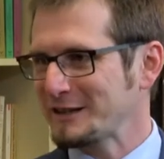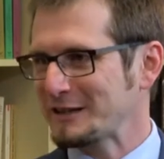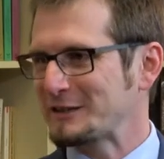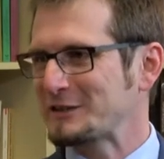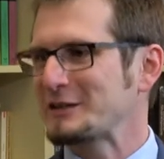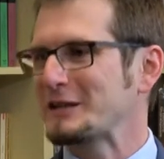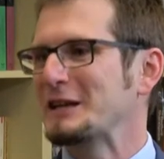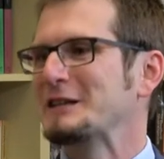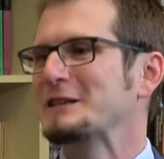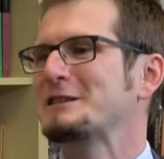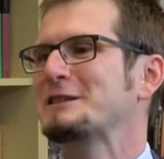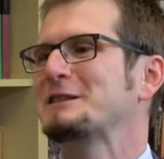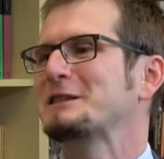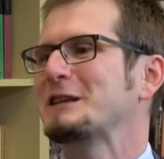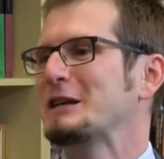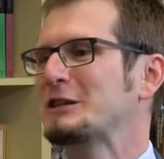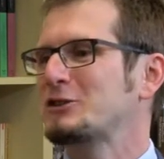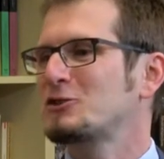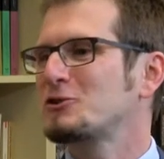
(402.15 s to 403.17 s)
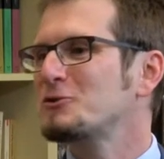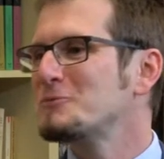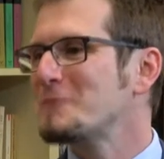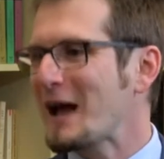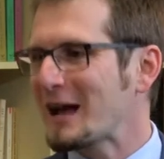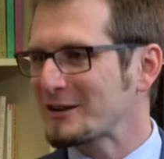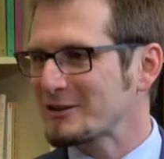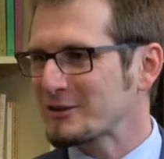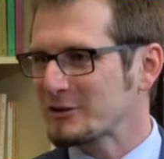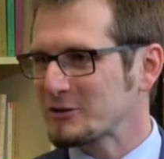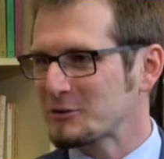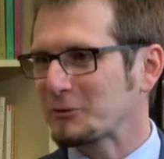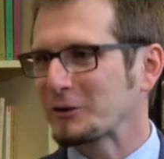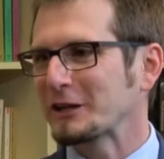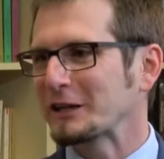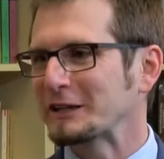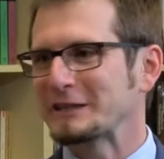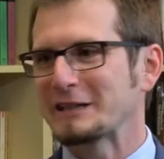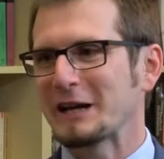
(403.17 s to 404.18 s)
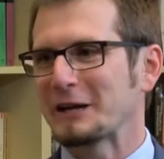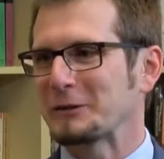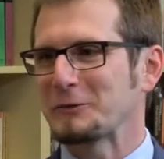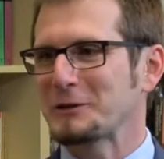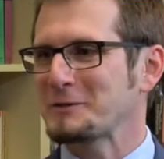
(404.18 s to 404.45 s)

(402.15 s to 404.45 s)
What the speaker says: It's two masters working together.